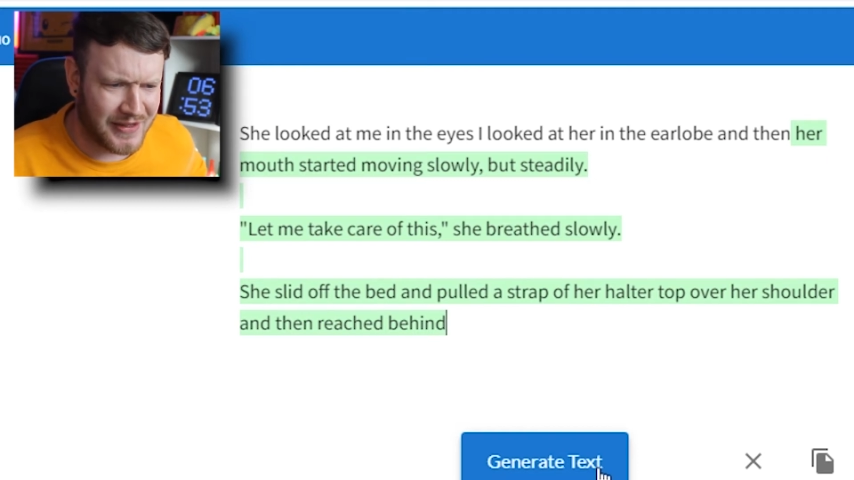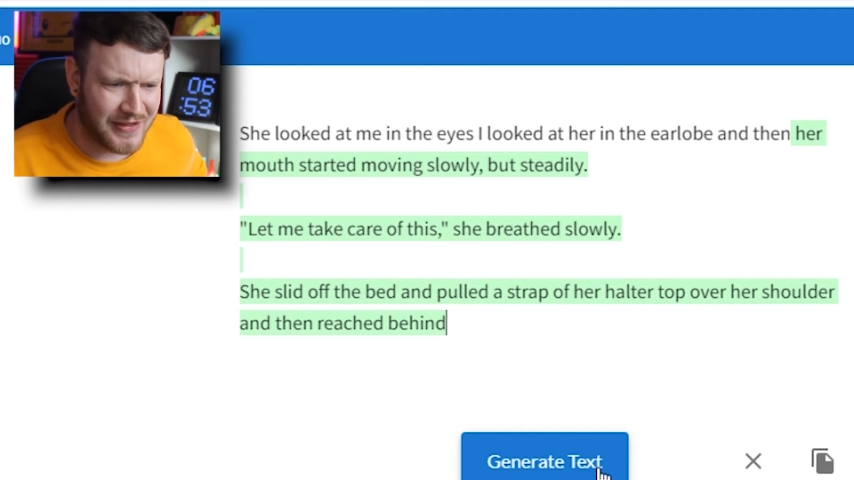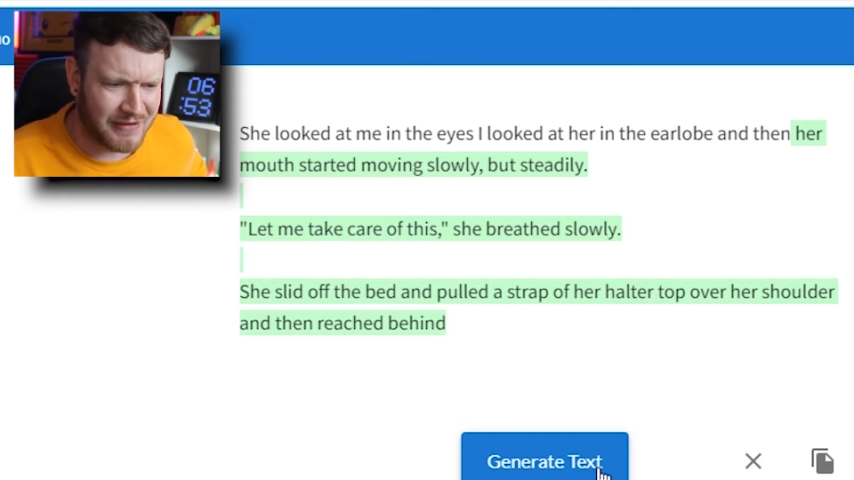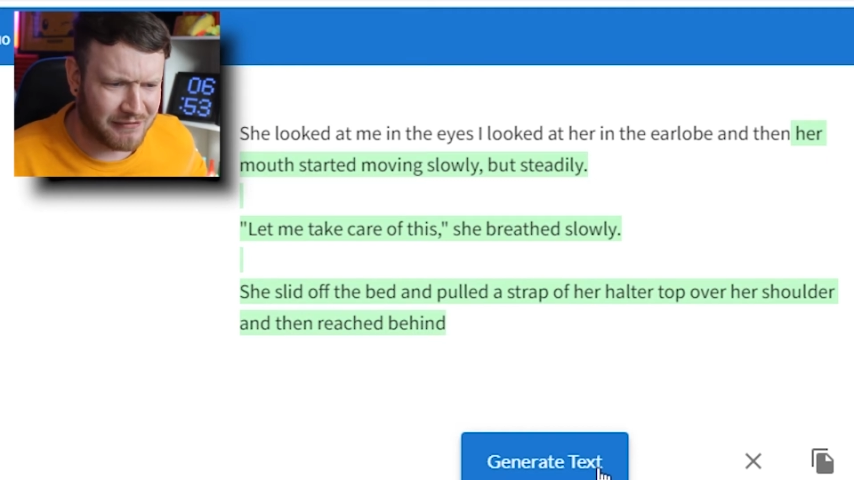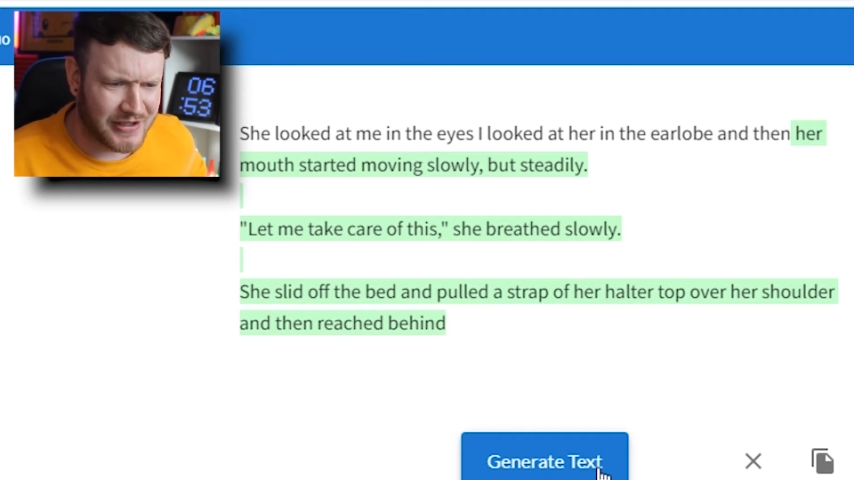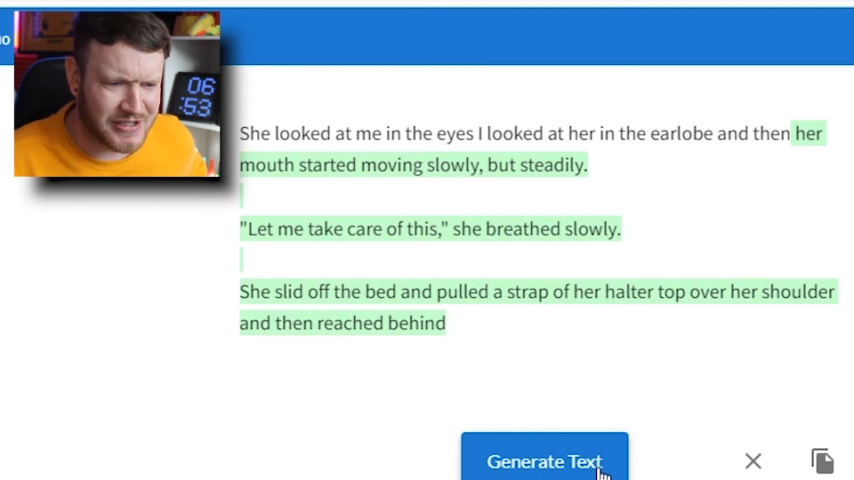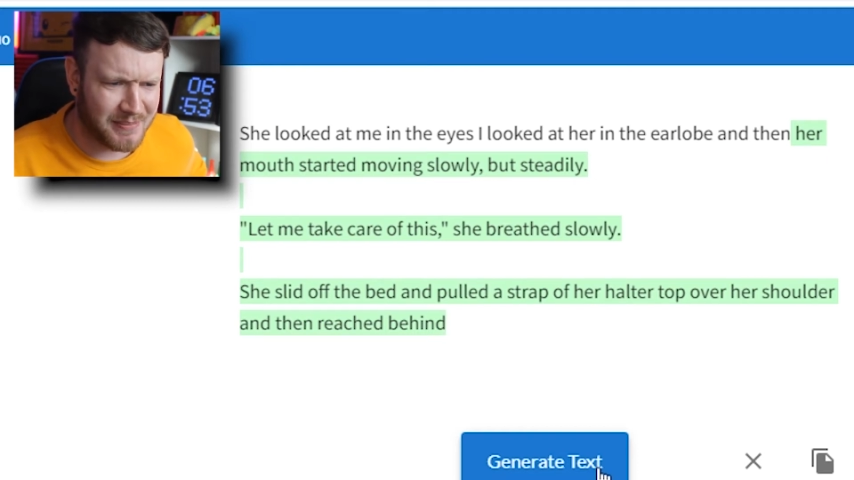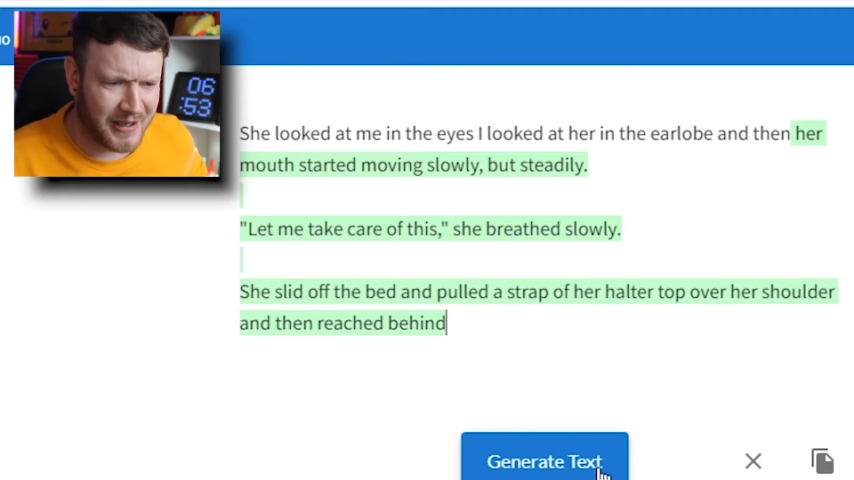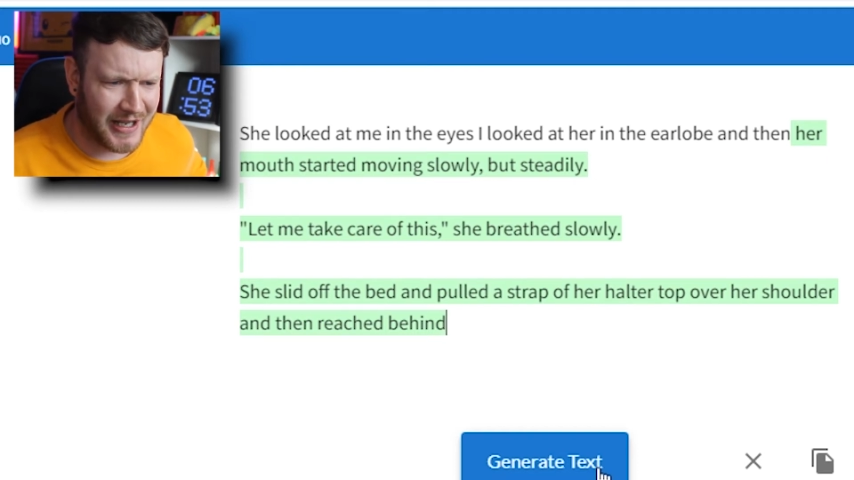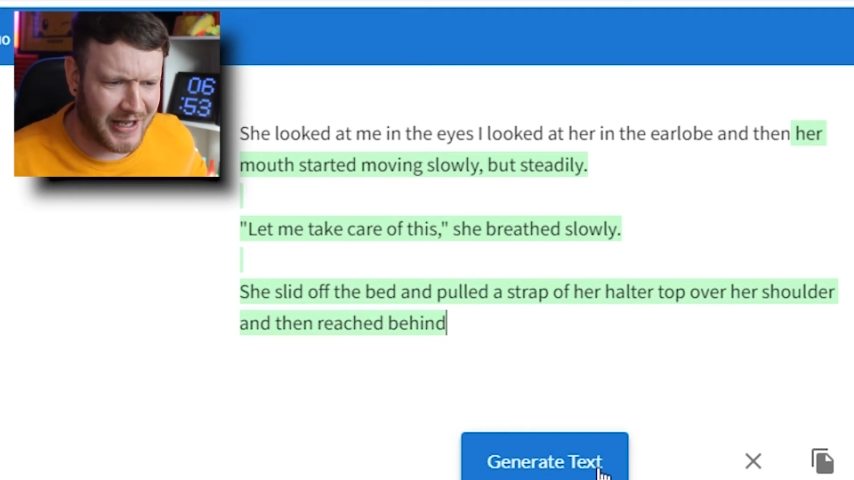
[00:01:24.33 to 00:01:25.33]
and then reached
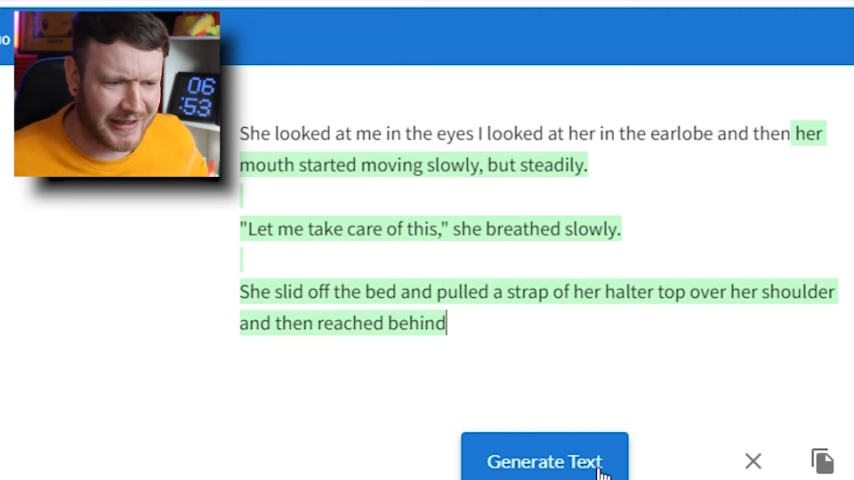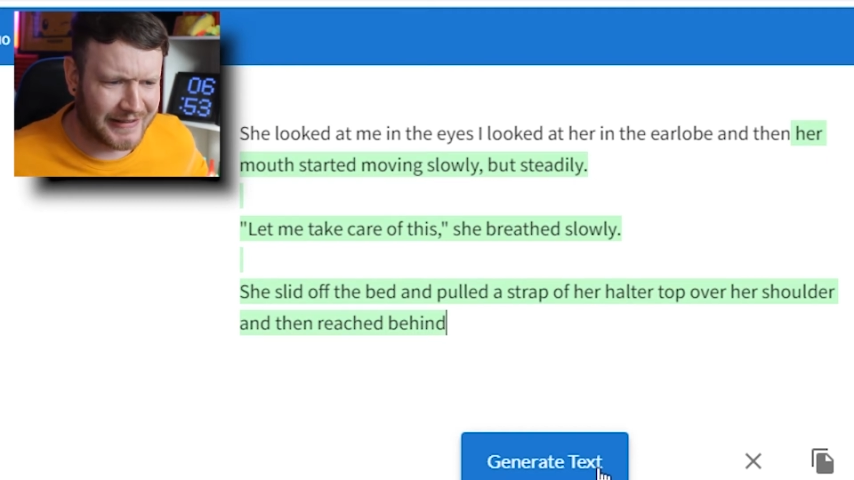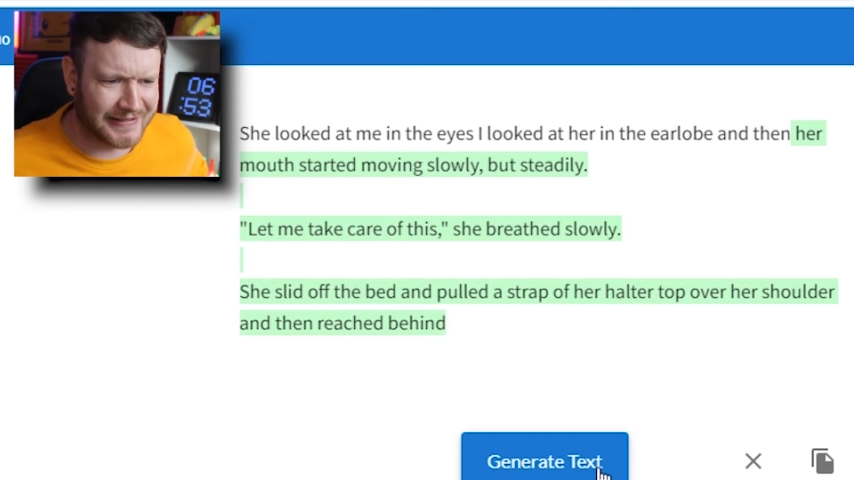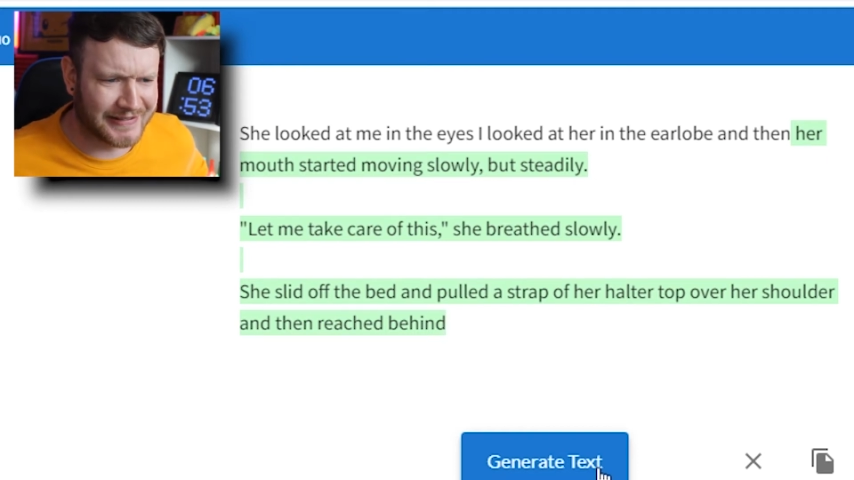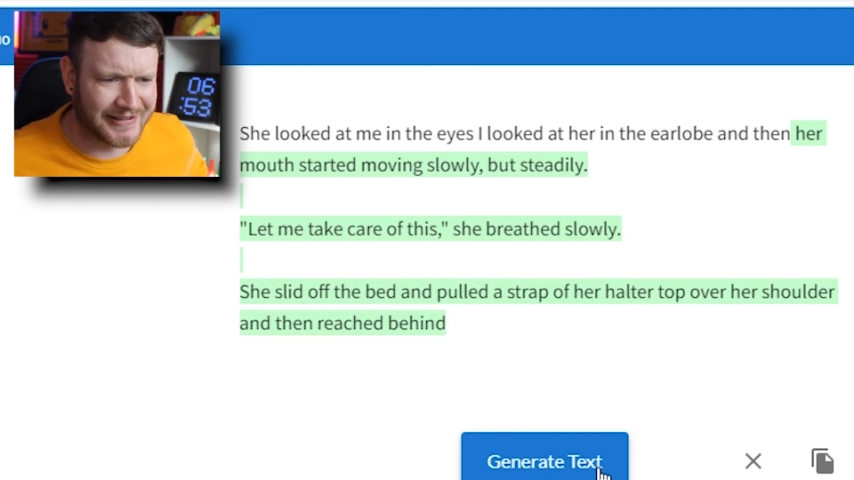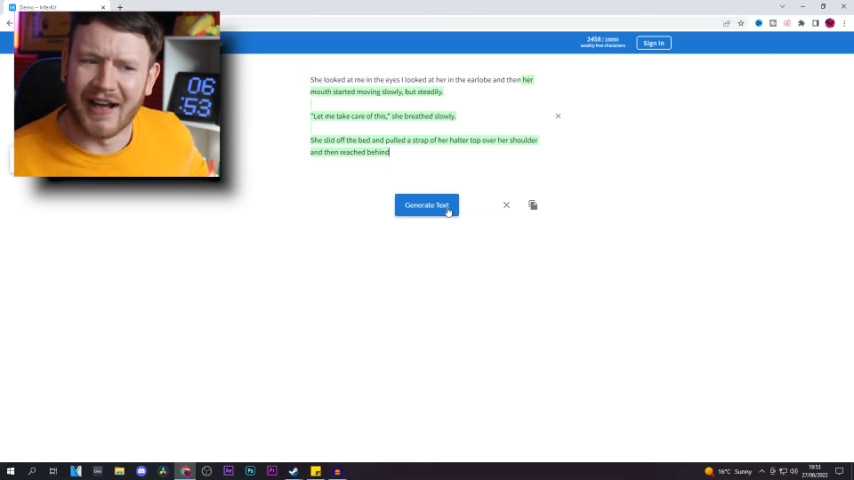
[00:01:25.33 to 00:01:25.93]
behind.